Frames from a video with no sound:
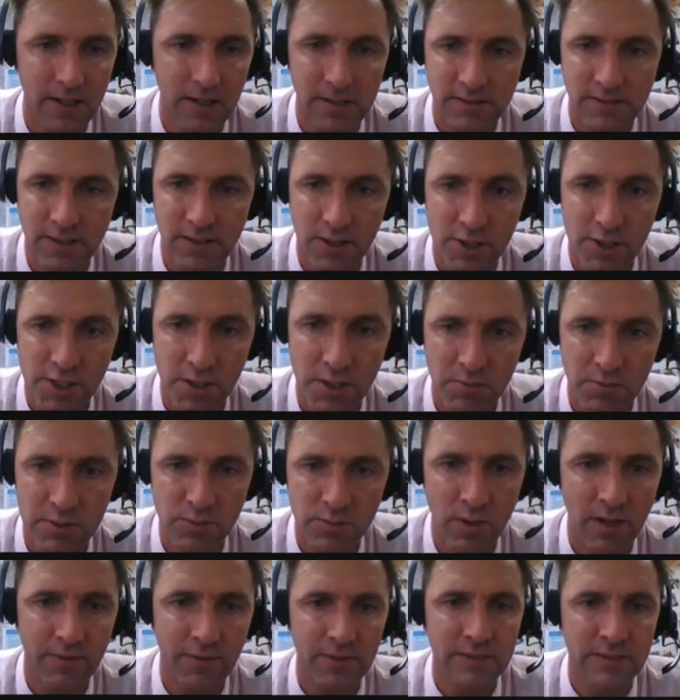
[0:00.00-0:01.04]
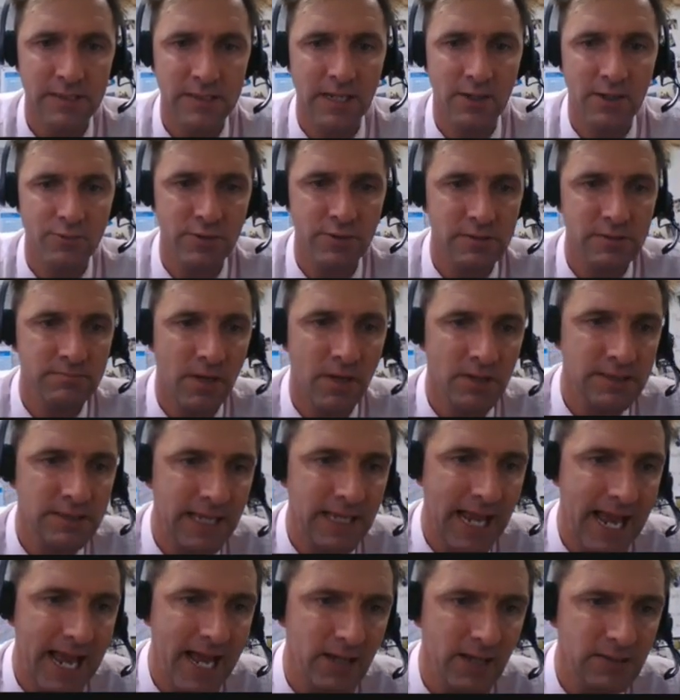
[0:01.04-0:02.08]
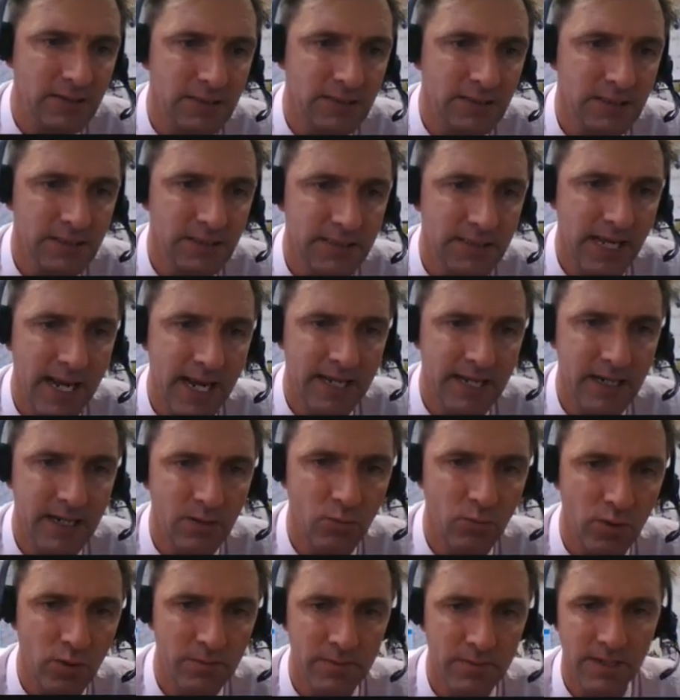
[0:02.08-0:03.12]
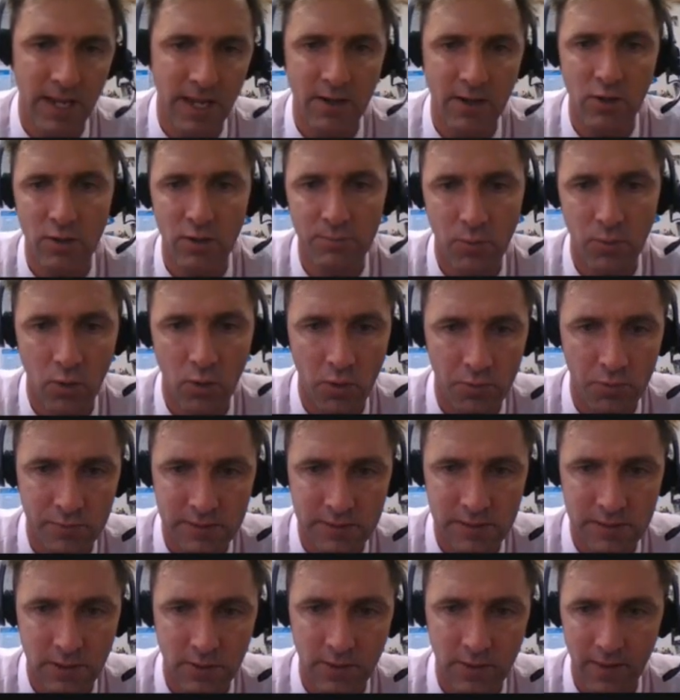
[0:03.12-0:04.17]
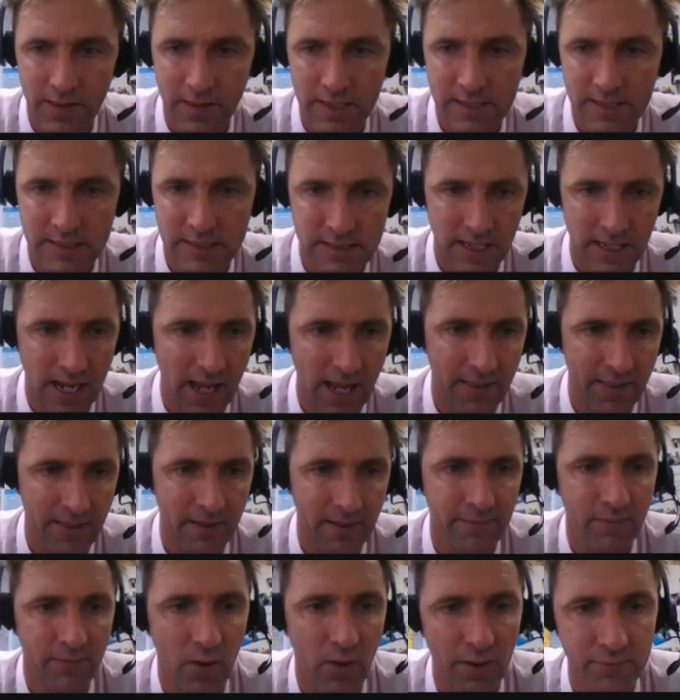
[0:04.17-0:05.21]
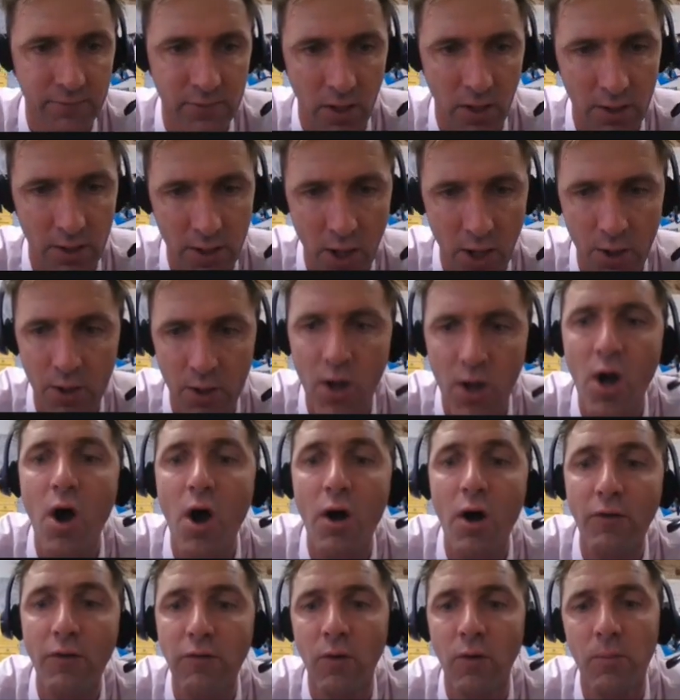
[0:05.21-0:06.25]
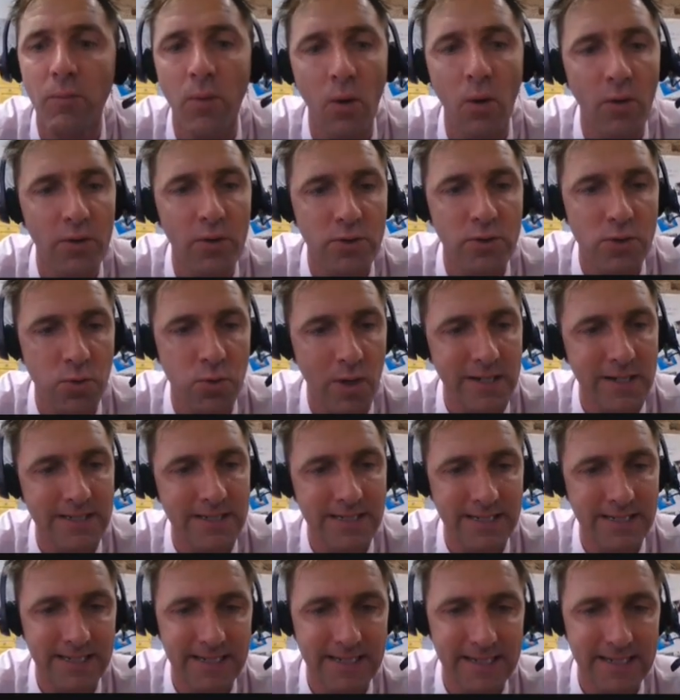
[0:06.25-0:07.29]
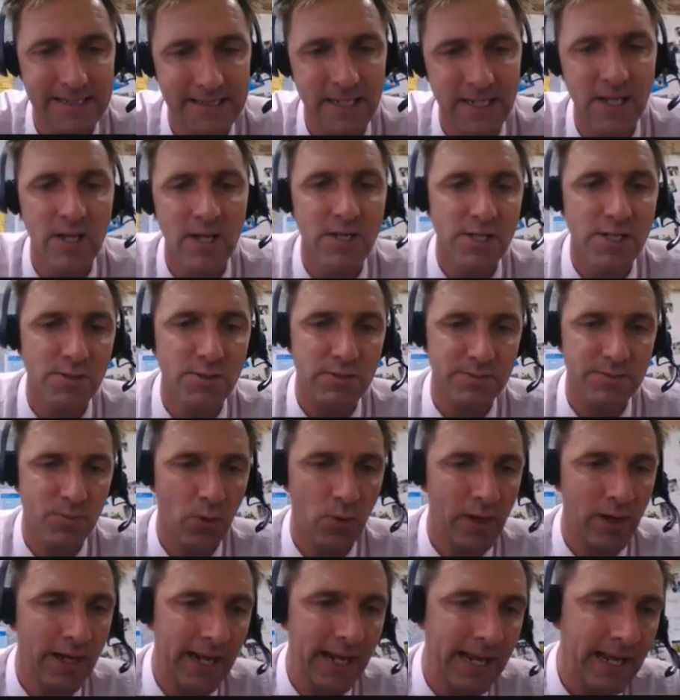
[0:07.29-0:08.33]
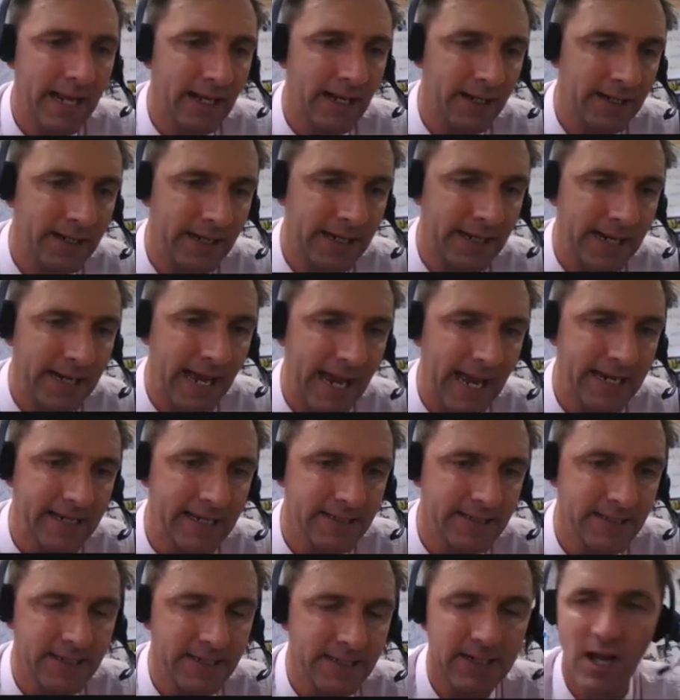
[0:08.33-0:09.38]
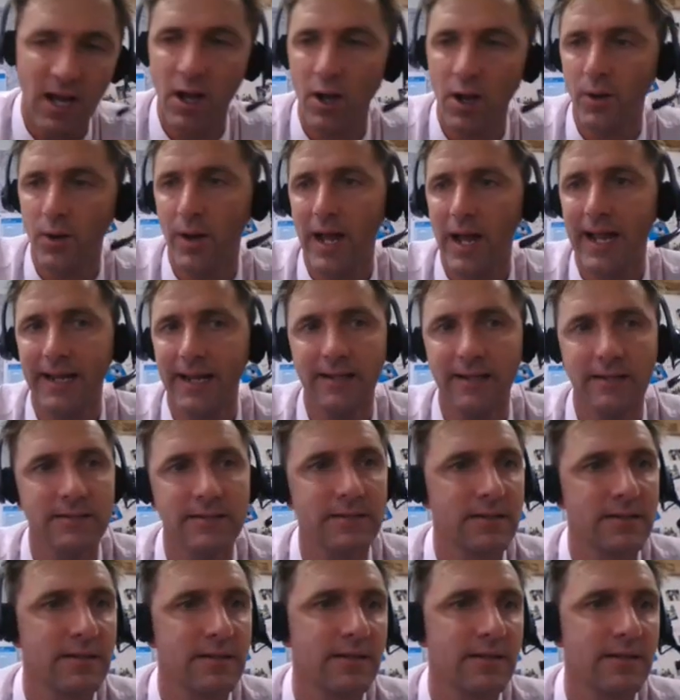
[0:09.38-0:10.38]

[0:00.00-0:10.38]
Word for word: So she was one of this country's most outstanding women, and her portrait was on this, uh, the $5 note, for more than 20 years. She was born in England in 1808.